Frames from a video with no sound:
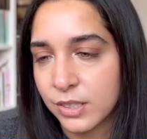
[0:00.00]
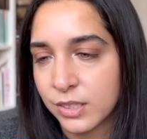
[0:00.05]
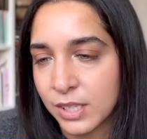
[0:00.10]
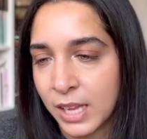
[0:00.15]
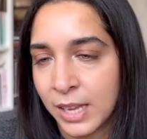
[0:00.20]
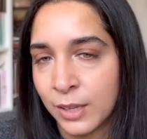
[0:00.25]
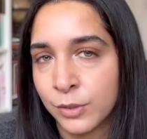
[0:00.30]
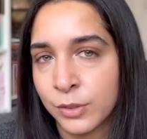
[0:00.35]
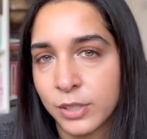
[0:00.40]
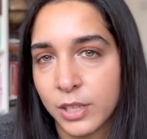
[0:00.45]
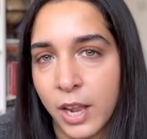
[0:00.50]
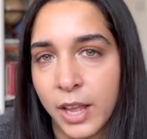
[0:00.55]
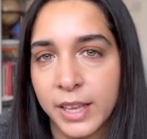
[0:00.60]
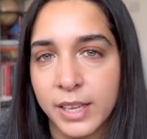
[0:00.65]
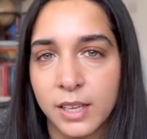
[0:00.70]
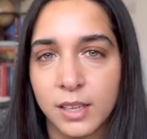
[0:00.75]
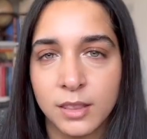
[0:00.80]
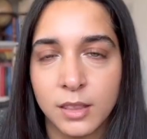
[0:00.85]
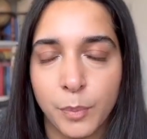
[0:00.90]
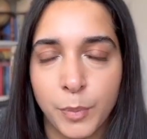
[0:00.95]
sounds
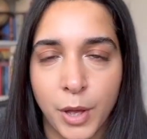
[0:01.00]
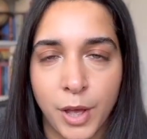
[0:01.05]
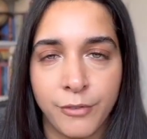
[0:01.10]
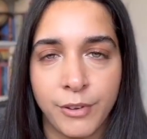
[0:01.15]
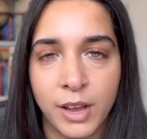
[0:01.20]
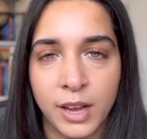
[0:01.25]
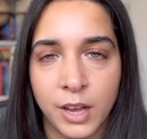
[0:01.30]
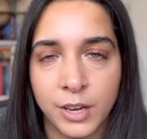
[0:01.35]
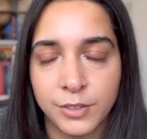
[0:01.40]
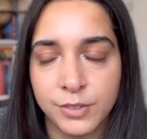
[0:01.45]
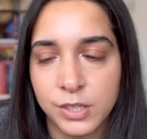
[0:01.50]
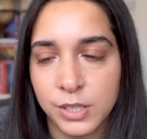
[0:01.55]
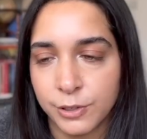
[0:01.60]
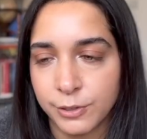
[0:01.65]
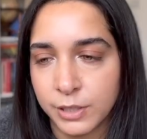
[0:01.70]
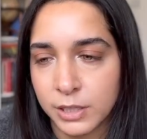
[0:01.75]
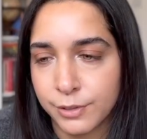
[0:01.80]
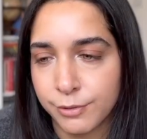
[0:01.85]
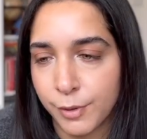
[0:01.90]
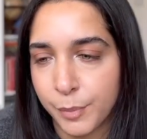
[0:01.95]
like the perfect kind of
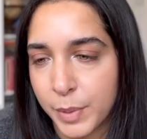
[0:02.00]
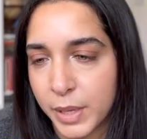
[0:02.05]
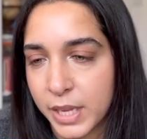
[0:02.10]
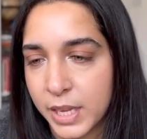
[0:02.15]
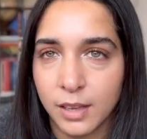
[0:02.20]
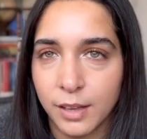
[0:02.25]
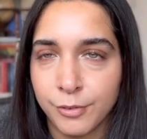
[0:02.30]
series for me.